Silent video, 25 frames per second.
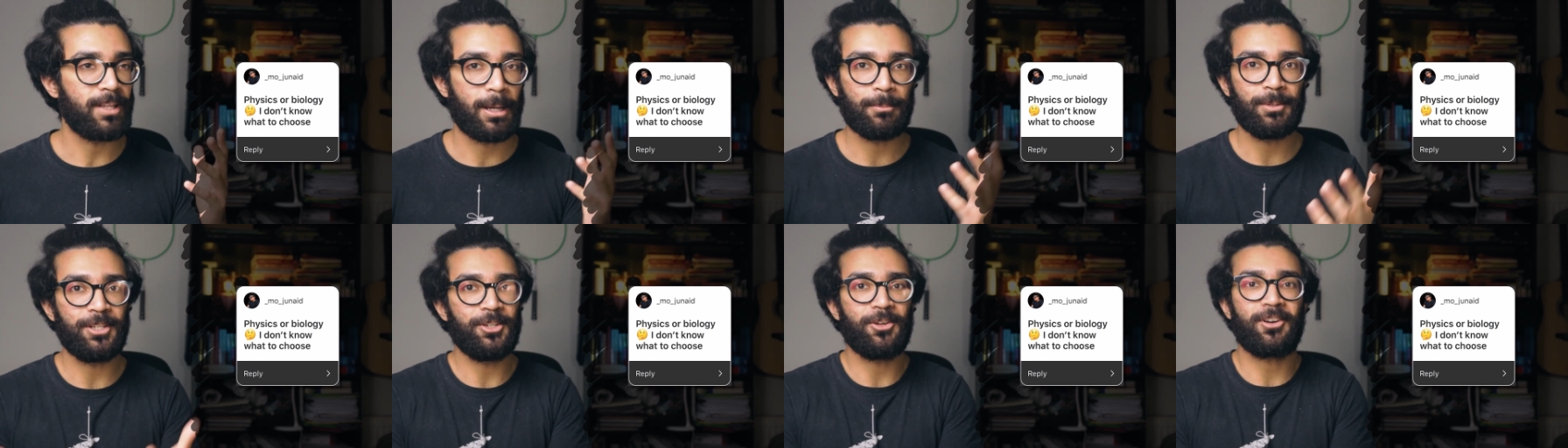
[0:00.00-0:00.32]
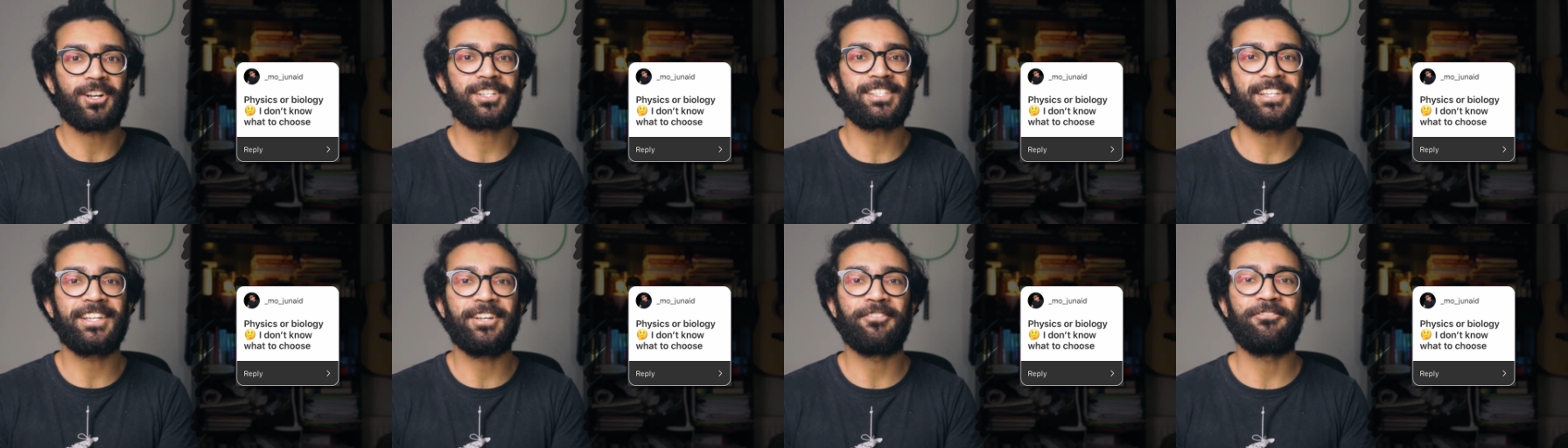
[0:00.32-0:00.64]
I mean, you're
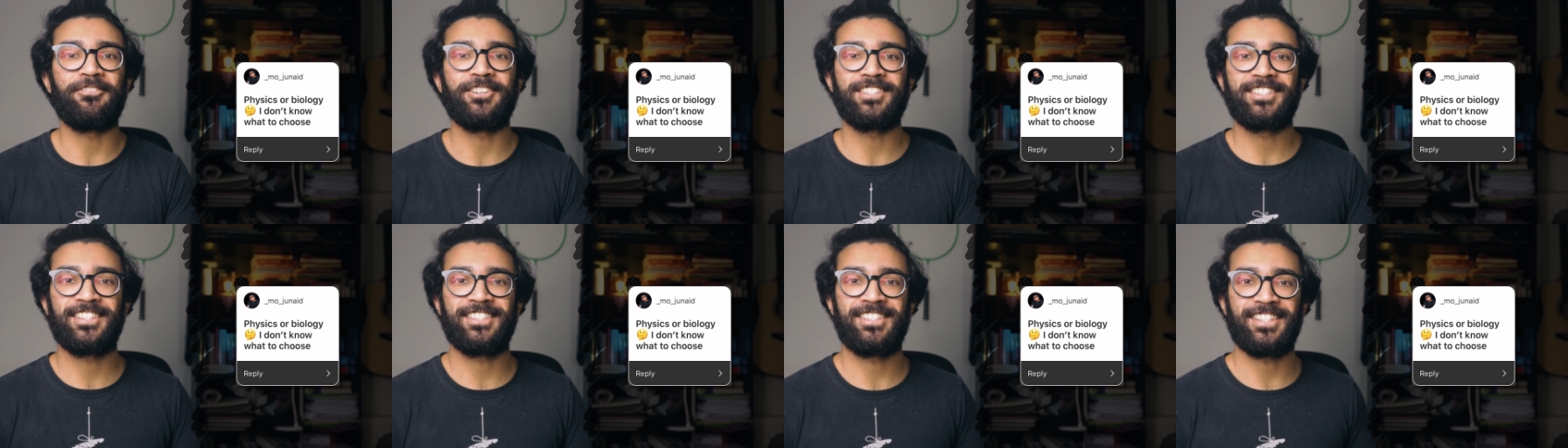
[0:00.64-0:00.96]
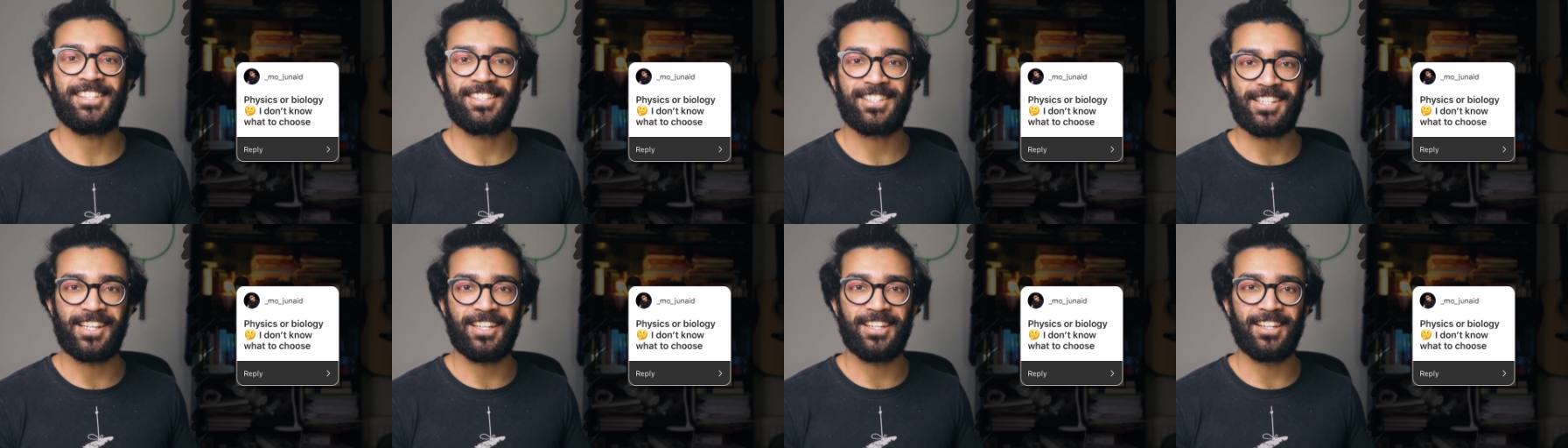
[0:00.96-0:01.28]
asking a
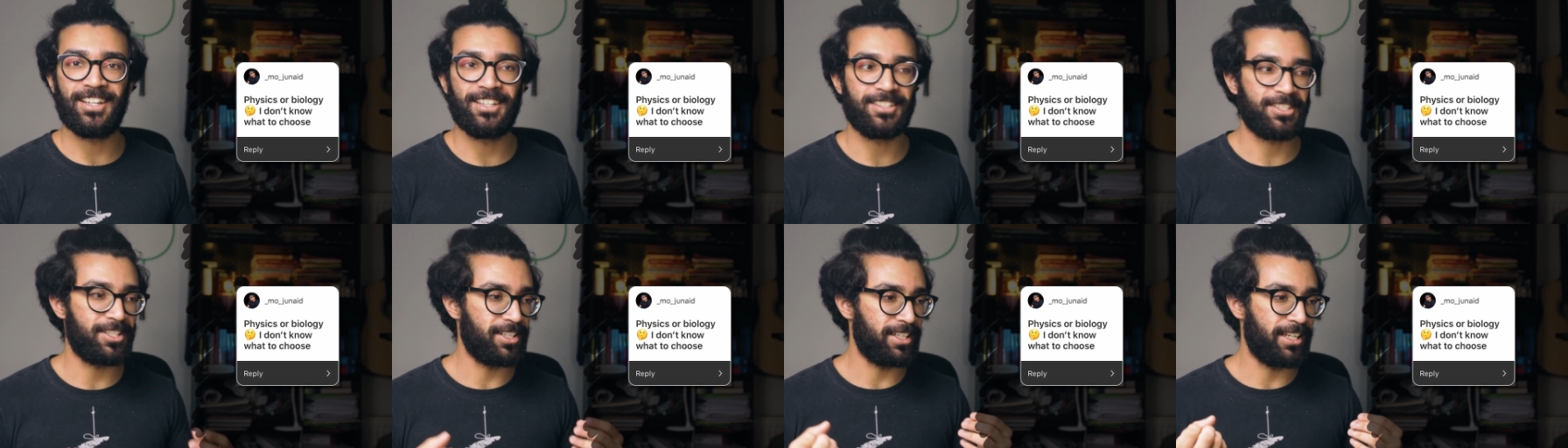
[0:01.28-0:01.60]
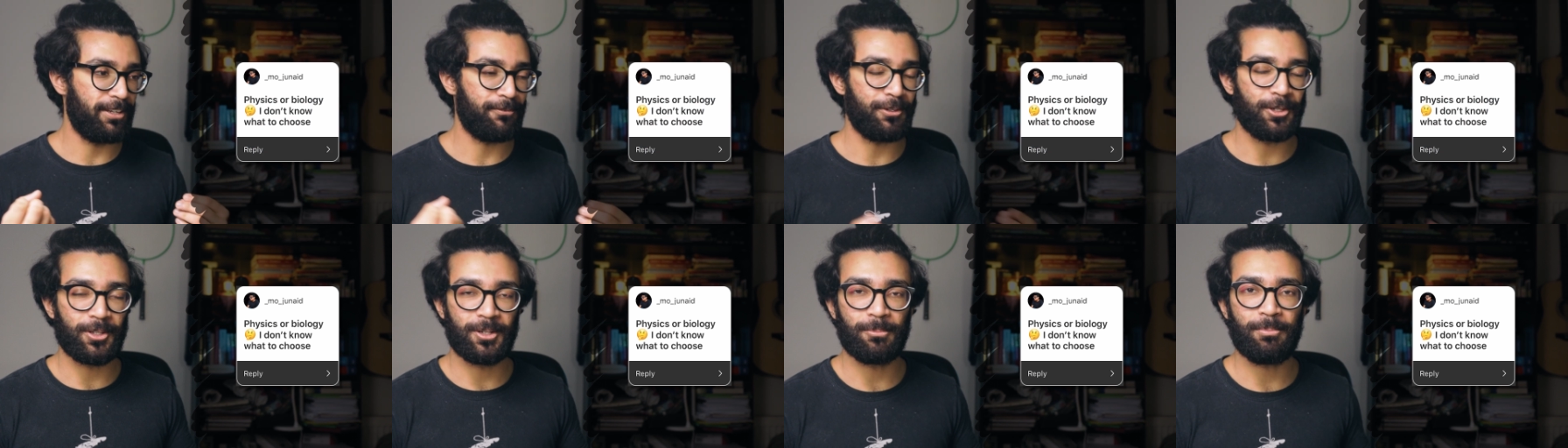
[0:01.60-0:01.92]
physicist here to
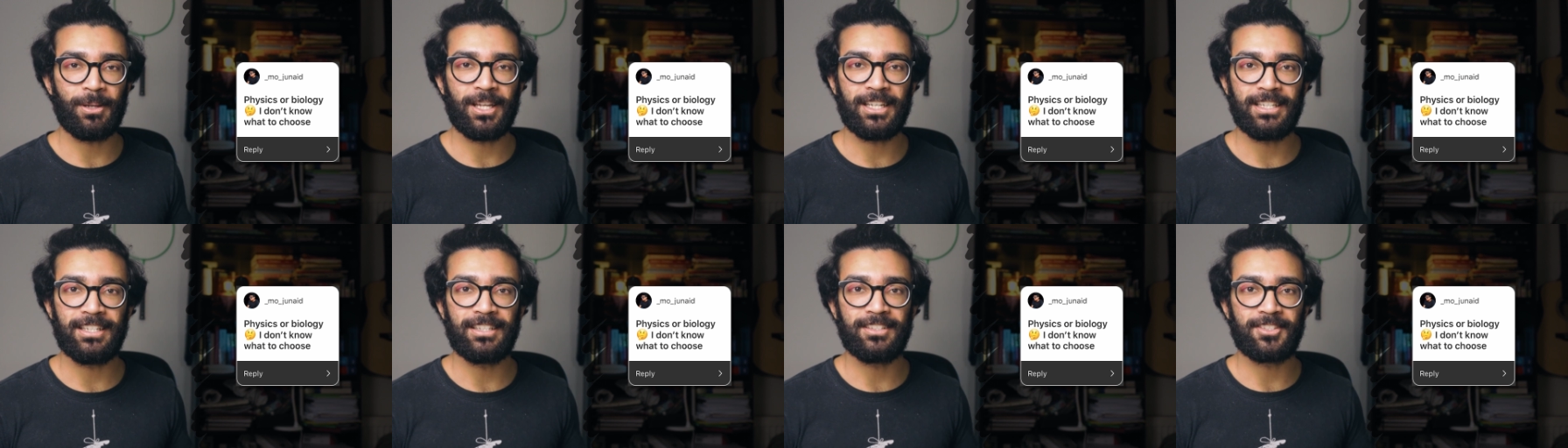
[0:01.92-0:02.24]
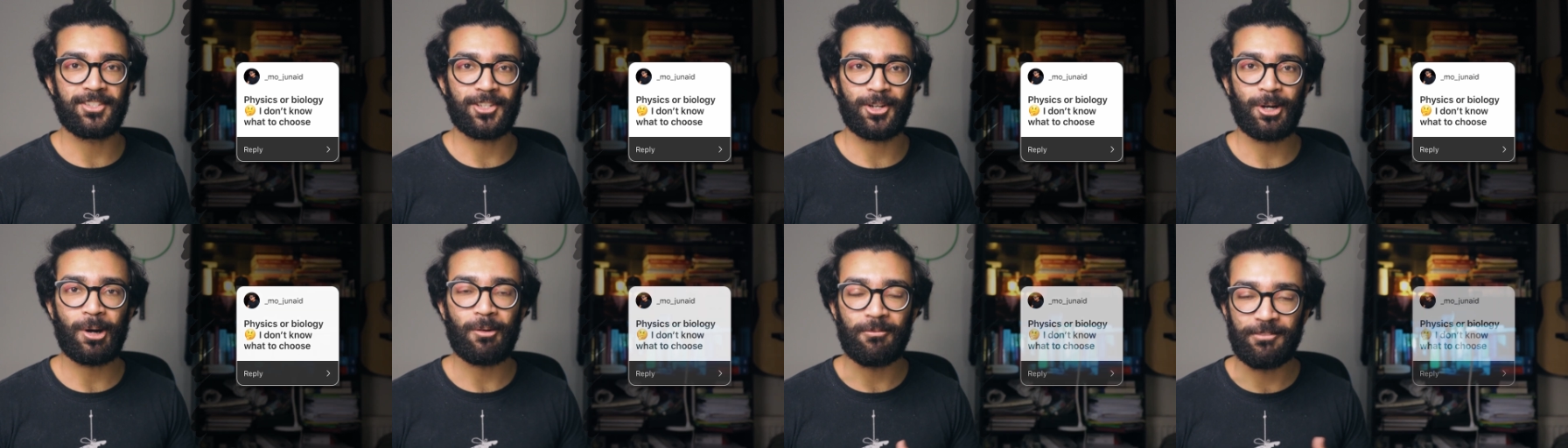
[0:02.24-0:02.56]
give you an opinion,
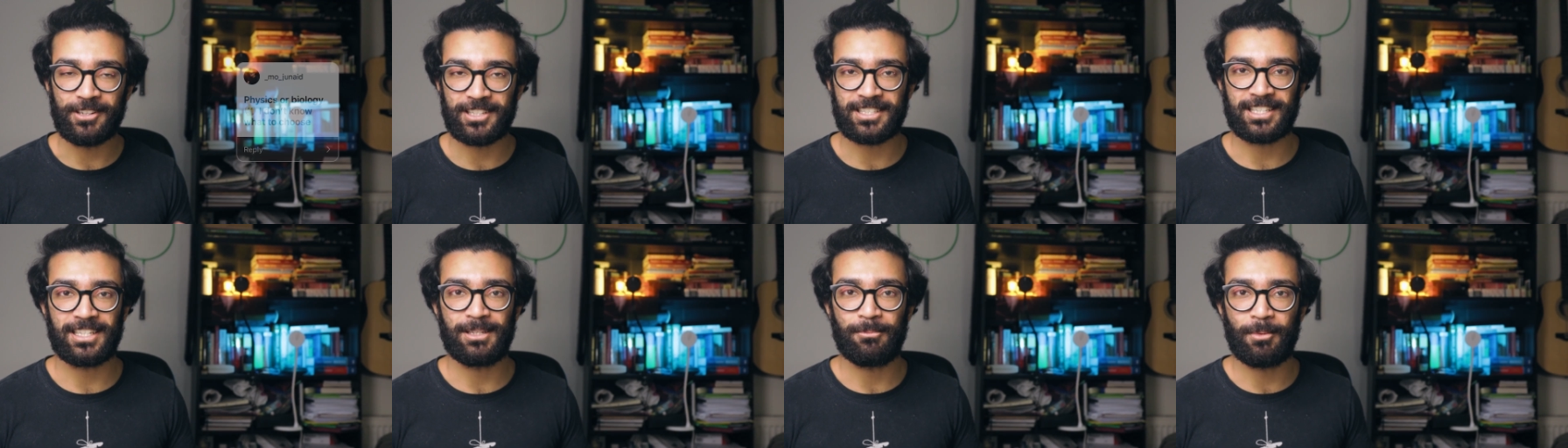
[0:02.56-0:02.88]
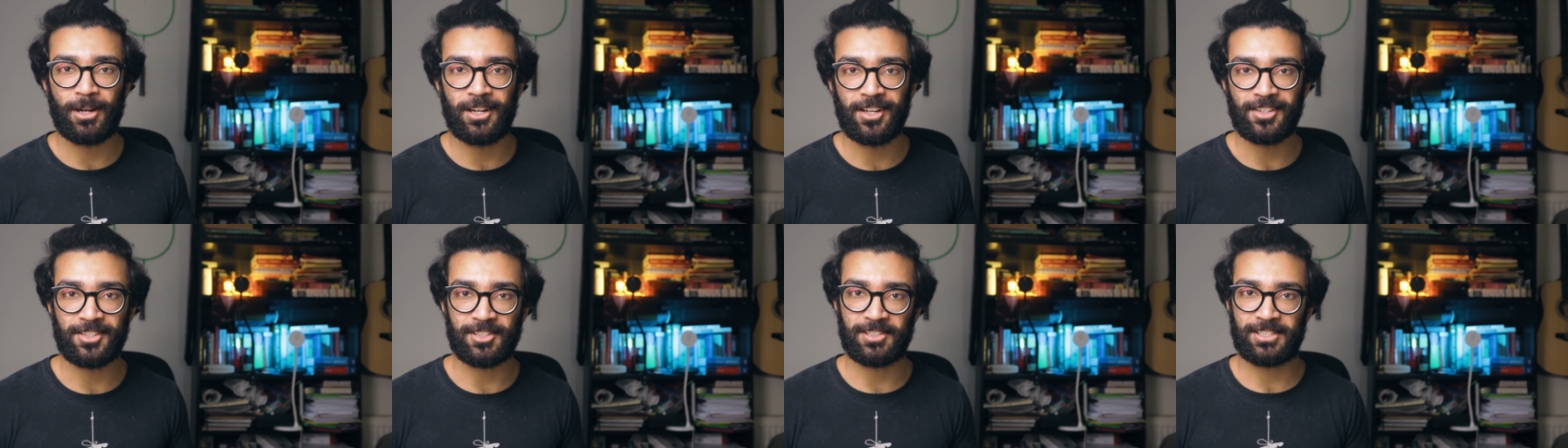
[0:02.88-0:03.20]
so obviously
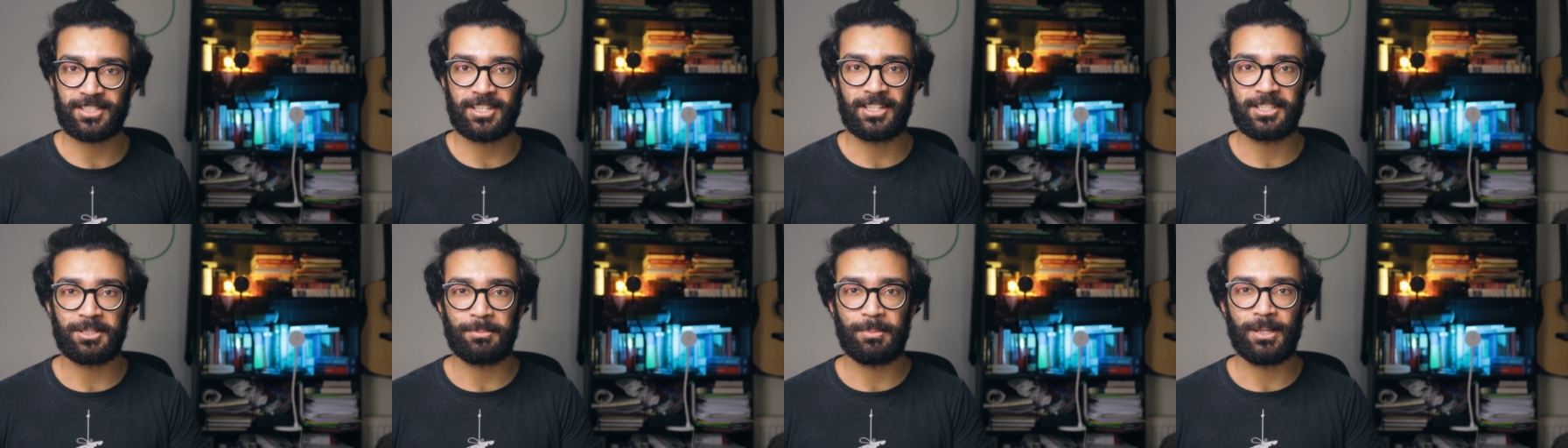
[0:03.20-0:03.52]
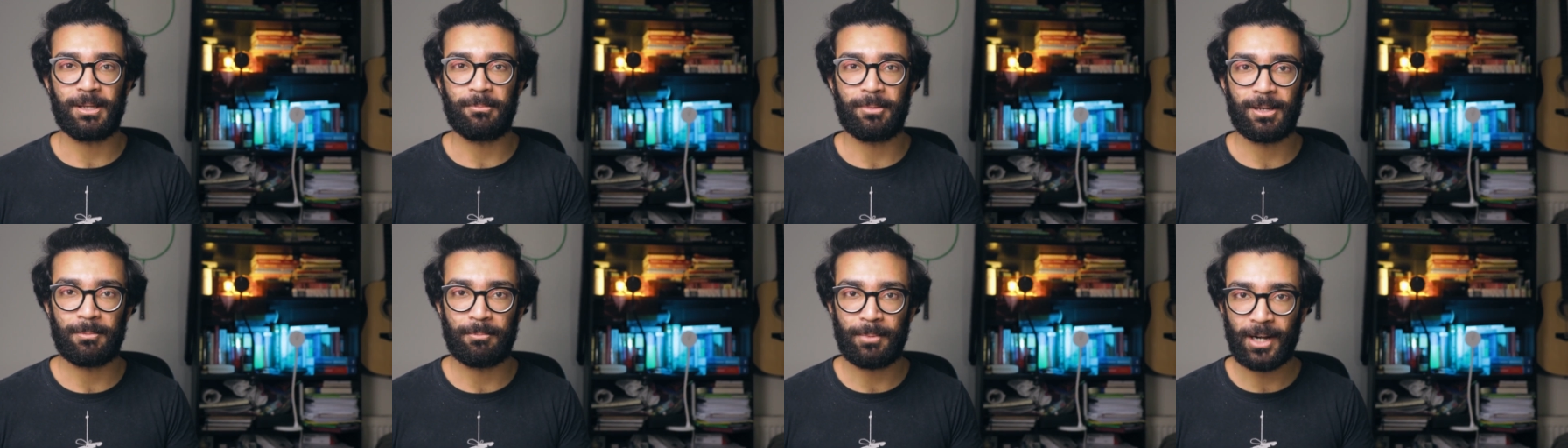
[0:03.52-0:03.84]
my answer is going to
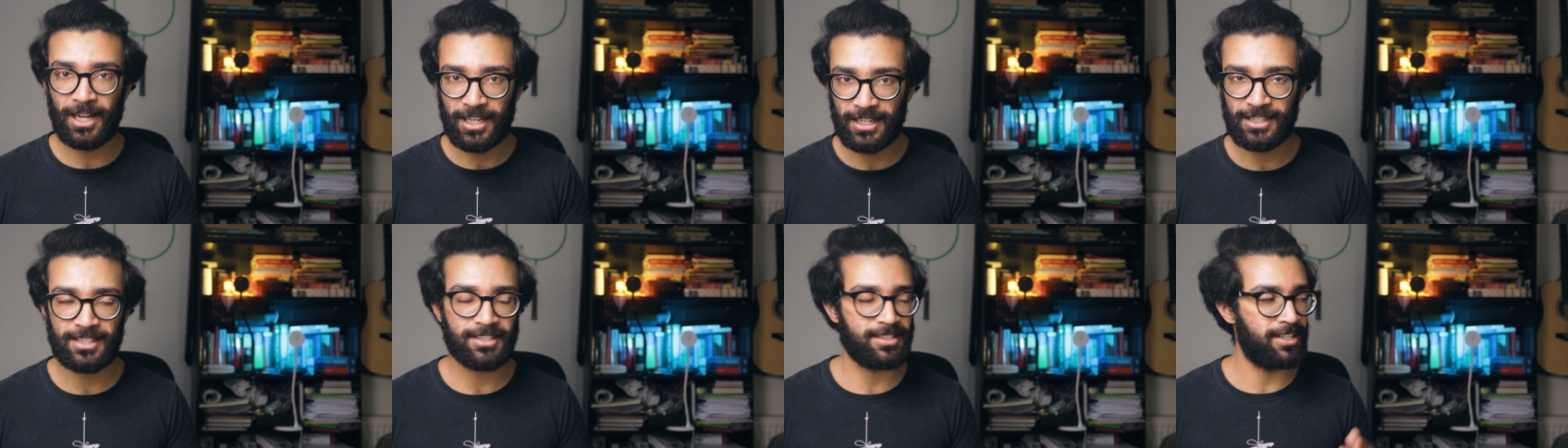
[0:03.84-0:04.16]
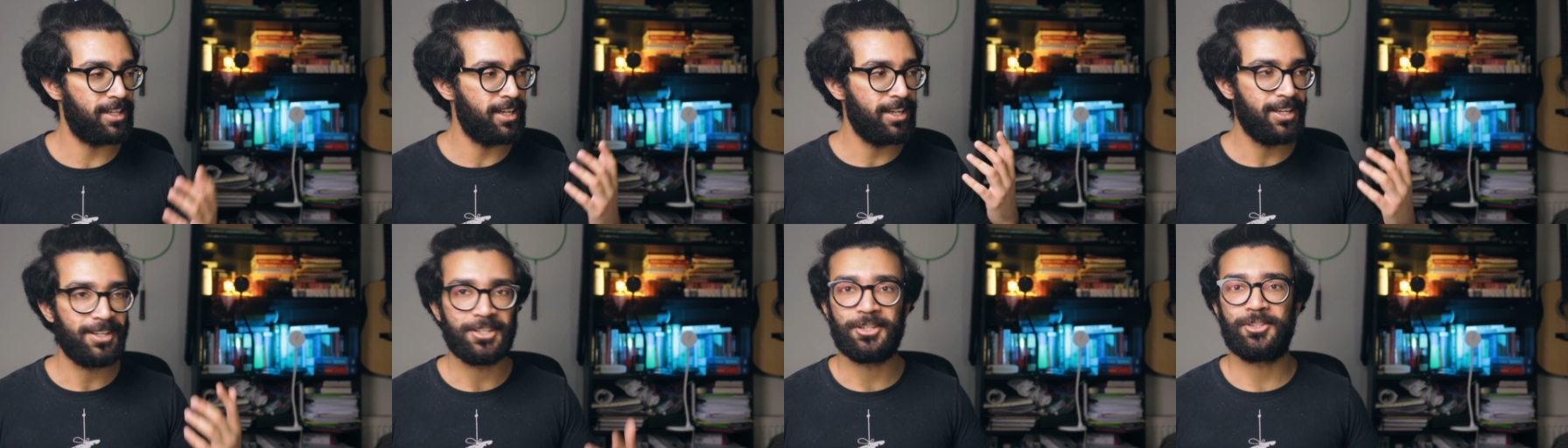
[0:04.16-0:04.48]
be a bit biased.